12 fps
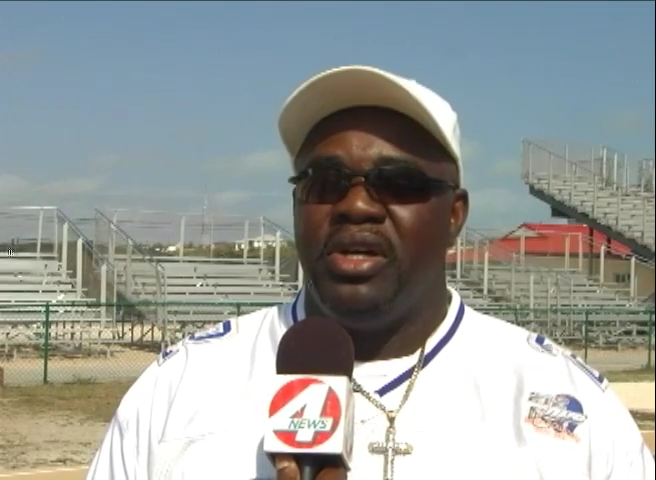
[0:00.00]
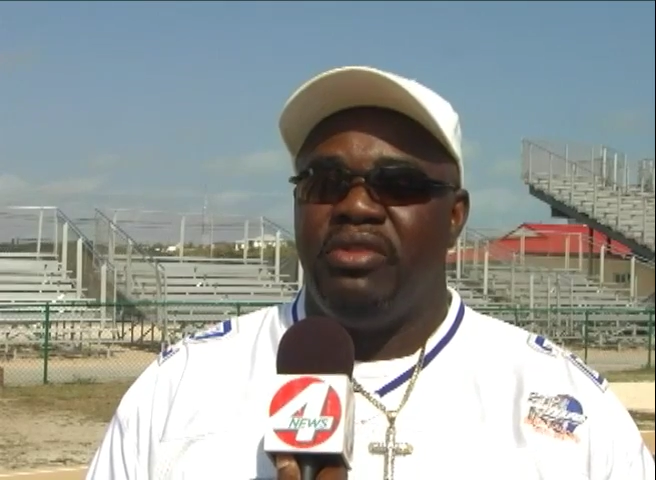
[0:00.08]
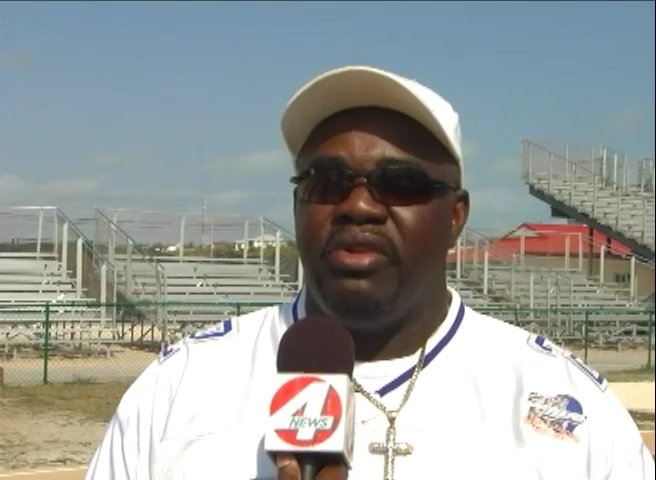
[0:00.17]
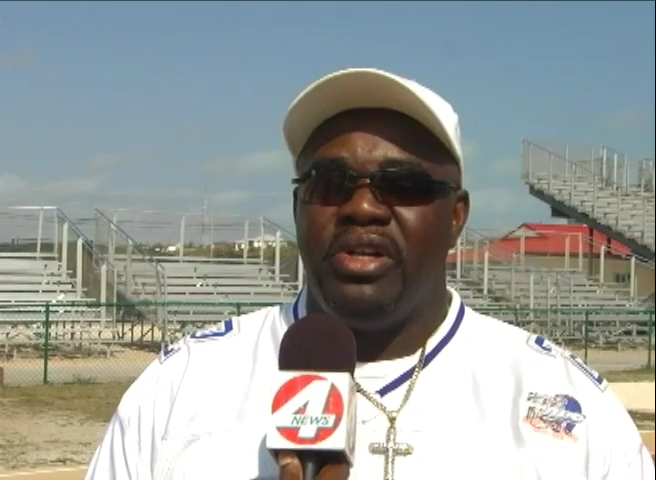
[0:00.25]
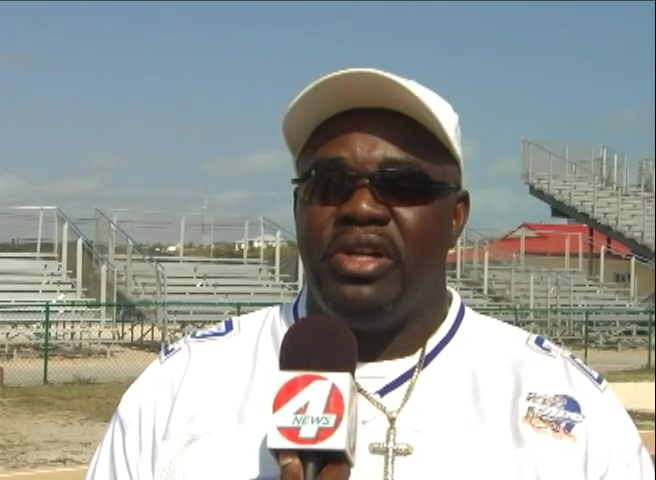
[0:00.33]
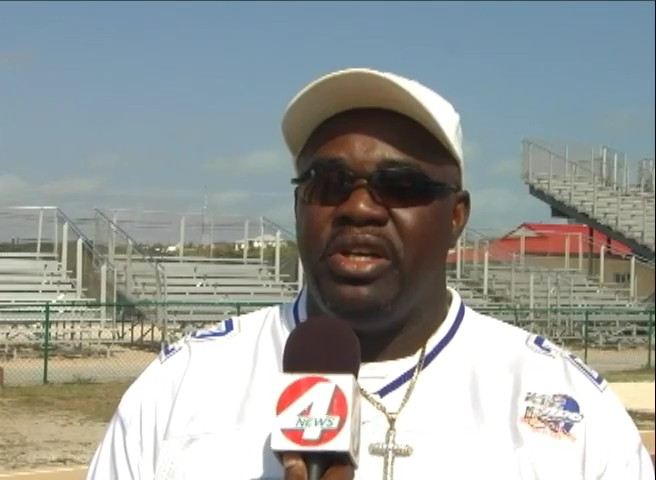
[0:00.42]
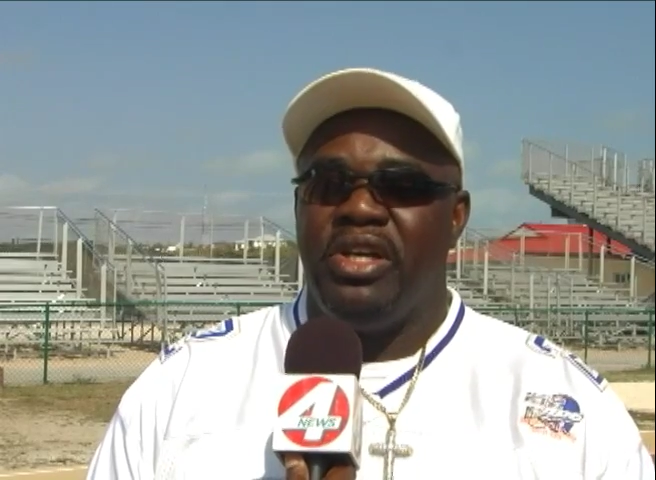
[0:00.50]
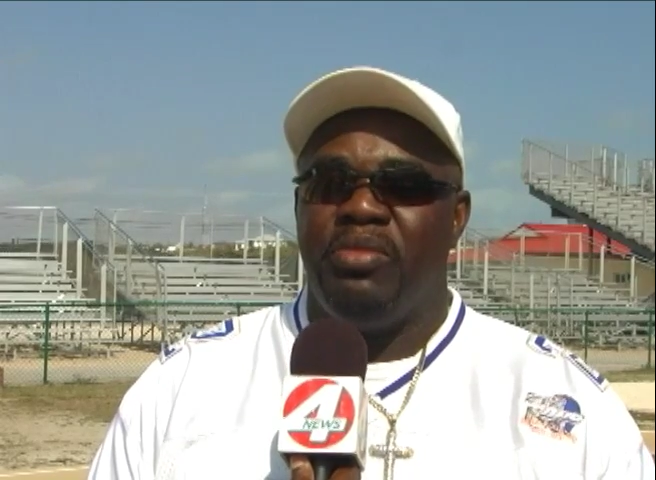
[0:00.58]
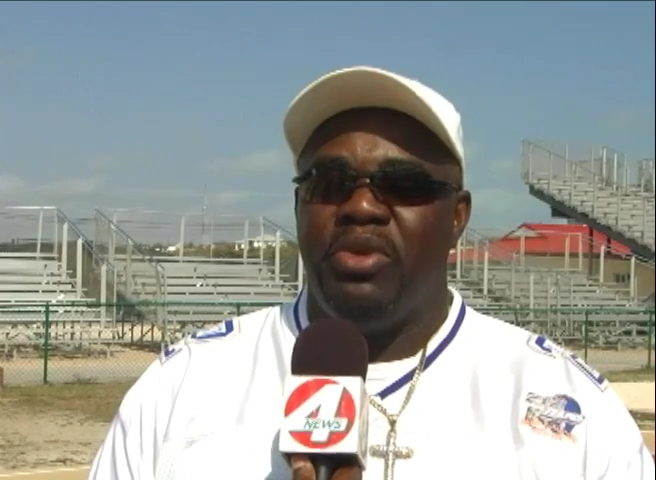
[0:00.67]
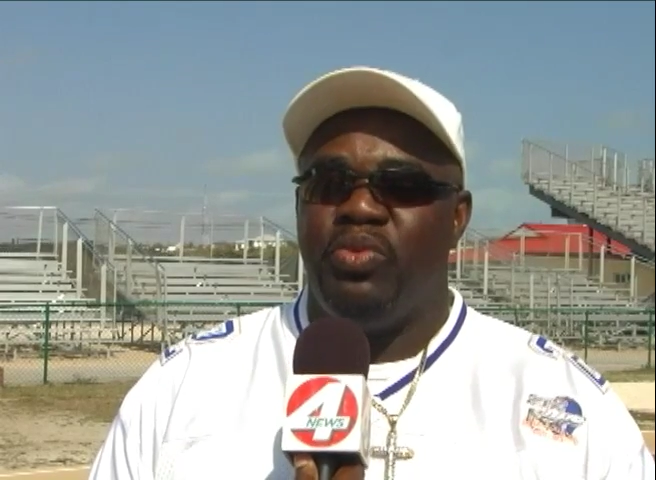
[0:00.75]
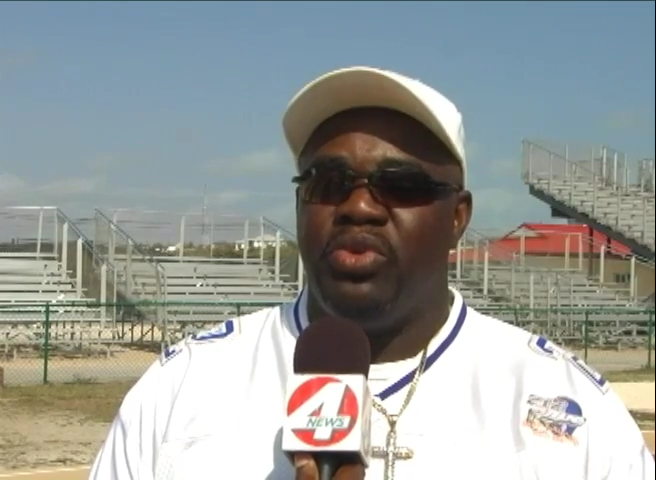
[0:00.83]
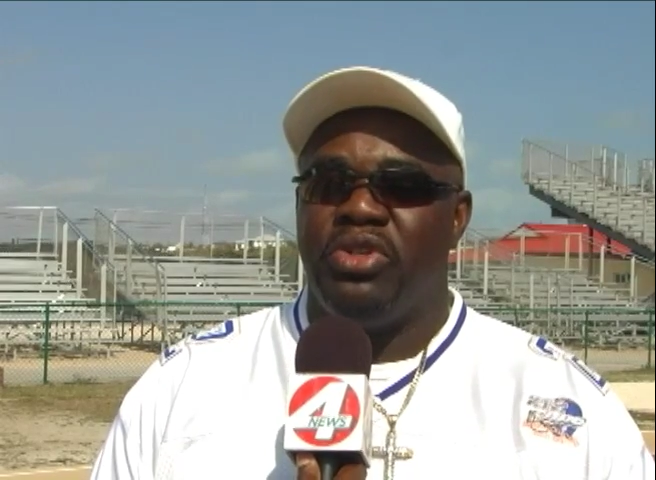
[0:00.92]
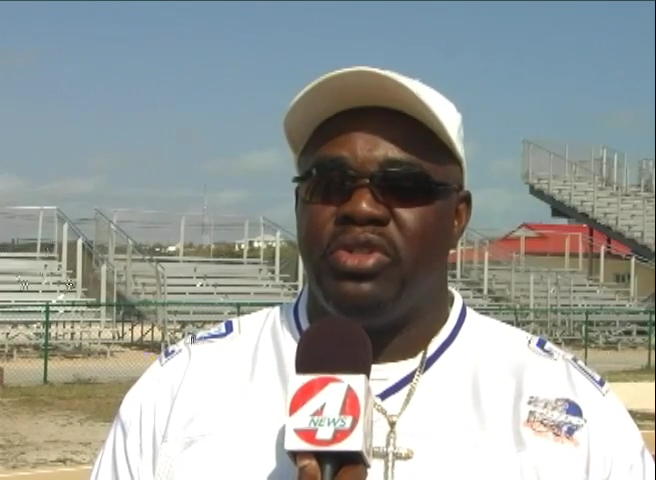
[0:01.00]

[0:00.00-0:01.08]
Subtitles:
Granta came out with